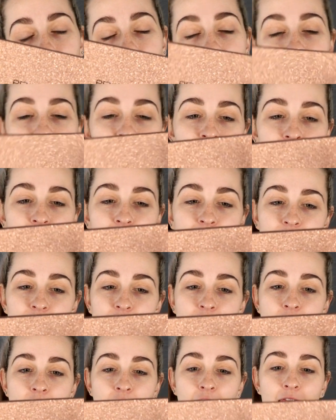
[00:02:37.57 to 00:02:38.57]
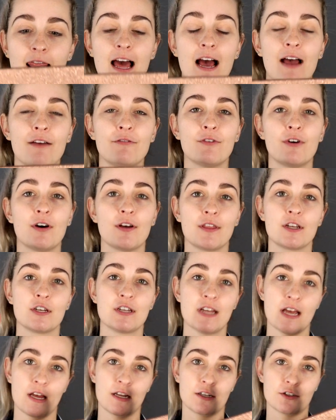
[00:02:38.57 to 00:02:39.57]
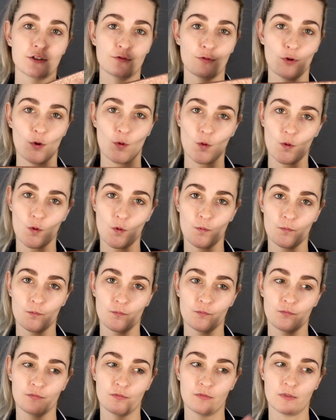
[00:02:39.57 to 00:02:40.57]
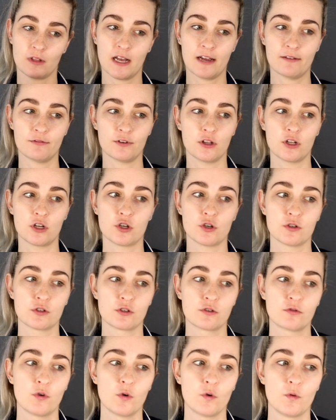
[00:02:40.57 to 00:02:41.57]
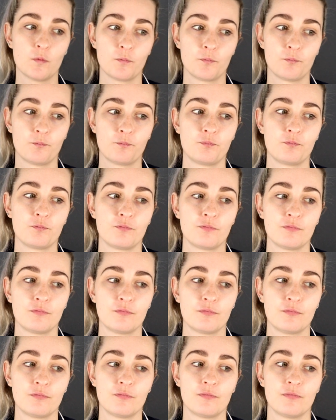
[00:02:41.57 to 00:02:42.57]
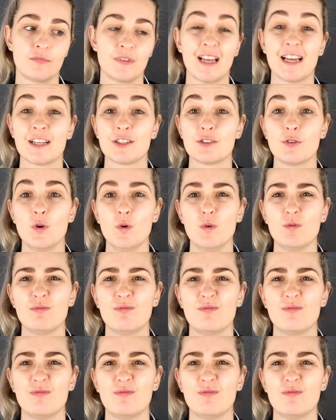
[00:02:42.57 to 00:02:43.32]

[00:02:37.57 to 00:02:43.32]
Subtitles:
palette Life on the Dance Floor. Life on the dance floor. Dance floor?